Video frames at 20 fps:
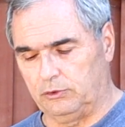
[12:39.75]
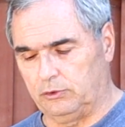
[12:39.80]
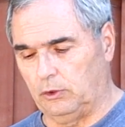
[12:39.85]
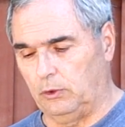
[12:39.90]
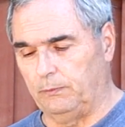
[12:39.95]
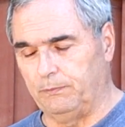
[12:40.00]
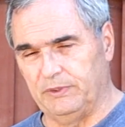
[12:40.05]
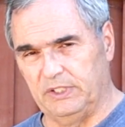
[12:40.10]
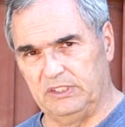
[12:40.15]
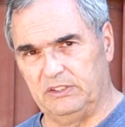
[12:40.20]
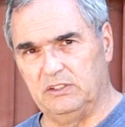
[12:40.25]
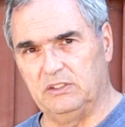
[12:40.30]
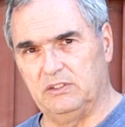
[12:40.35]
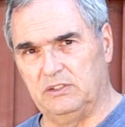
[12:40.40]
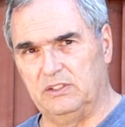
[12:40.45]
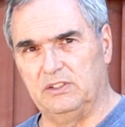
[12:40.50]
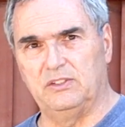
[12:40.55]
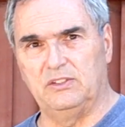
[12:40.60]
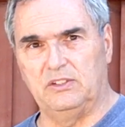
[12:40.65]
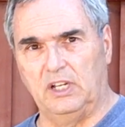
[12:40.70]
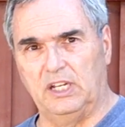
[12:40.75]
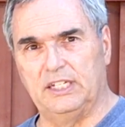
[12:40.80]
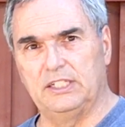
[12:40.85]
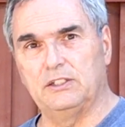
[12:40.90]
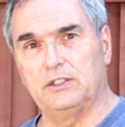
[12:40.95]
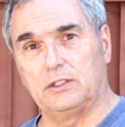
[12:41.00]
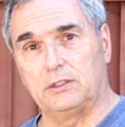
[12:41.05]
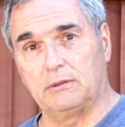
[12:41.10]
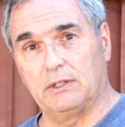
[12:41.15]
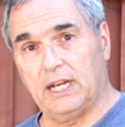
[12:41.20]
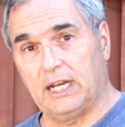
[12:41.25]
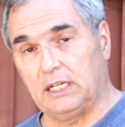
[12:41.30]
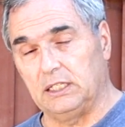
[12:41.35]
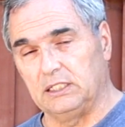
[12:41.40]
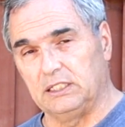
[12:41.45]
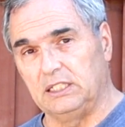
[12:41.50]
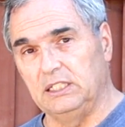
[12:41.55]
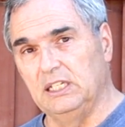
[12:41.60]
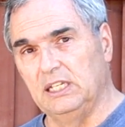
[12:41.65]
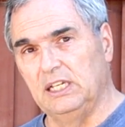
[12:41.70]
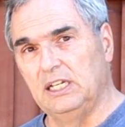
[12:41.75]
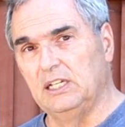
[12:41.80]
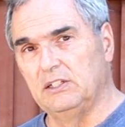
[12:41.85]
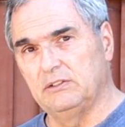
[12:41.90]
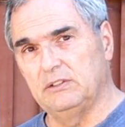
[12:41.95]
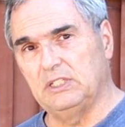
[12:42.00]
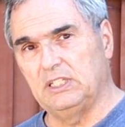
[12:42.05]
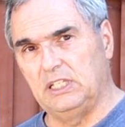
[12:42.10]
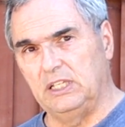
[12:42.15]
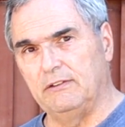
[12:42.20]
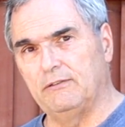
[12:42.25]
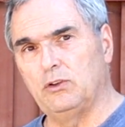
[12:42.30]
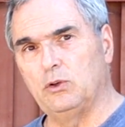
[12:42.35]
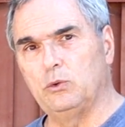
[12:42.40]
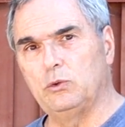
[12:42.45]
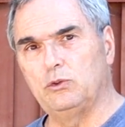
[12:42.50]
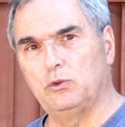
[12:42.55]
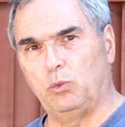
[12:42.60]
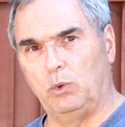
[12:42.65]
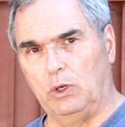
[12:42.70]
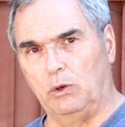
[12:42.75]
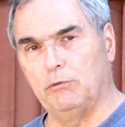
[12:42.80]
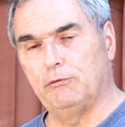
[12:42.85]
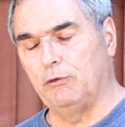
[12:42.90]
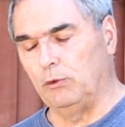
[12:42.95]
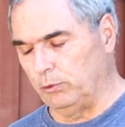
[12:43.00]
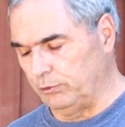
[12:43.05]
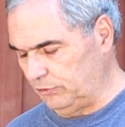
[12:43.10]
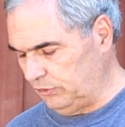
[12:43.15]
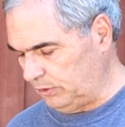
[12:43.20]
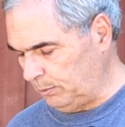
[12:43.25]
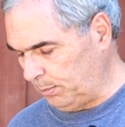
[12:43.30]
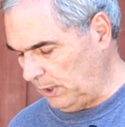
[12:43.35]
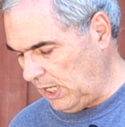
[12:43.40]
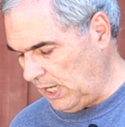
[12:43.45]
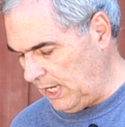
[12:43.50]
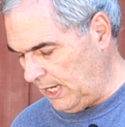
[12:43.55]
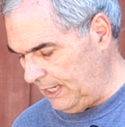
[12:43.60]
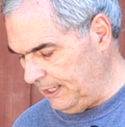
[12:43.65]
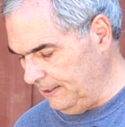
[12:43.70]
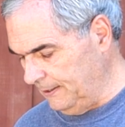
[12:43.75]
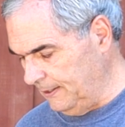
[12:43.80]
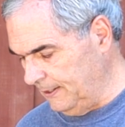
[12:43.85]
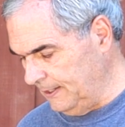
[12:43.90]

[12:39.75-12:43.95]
So this is designed correctly to give you a 12 volt supply.